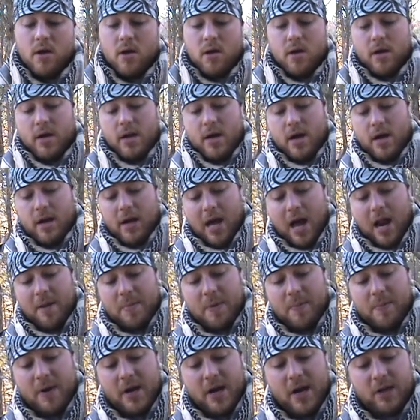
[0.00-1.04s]
And now you got to
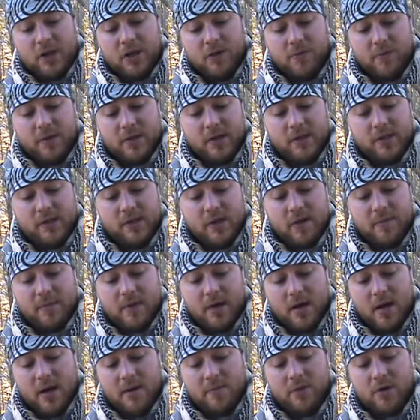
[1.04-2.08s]
be patient with this
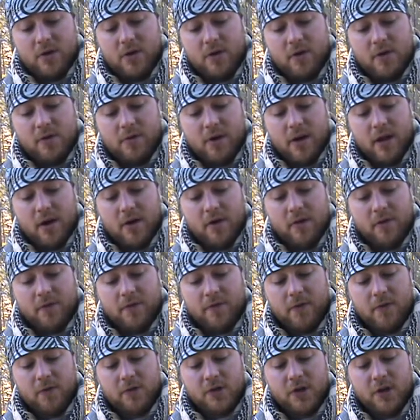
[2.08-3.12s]
sometimes. You know, you'll get it on the
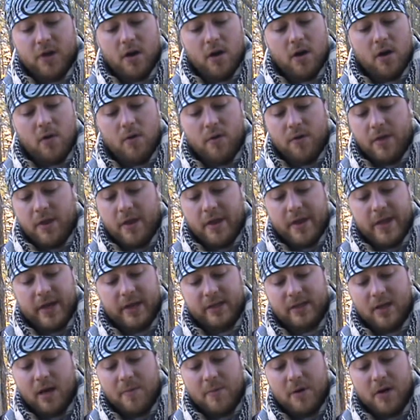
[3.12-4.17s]
first go, and the
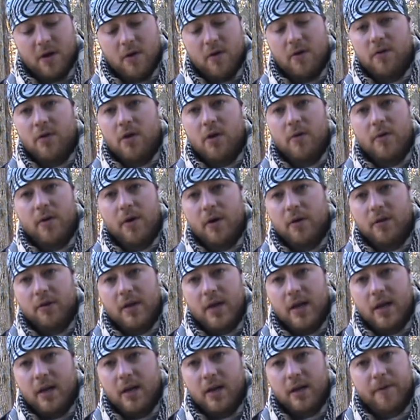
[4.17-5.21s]
next time you go to do it, it'll
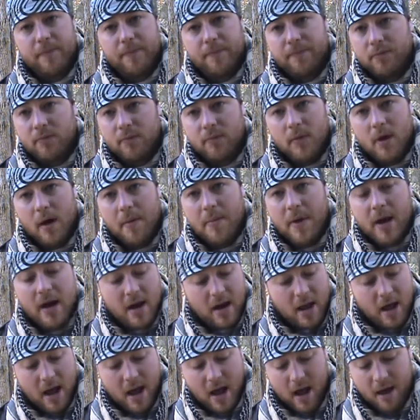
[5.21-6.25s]
take you a minute
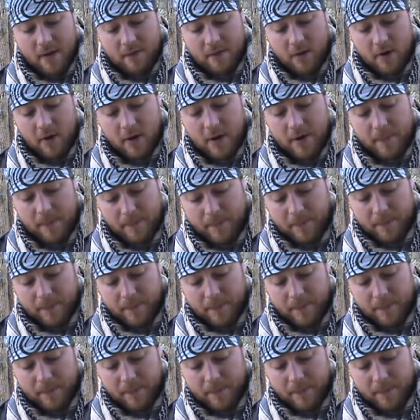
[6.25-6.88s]
and a half, all right?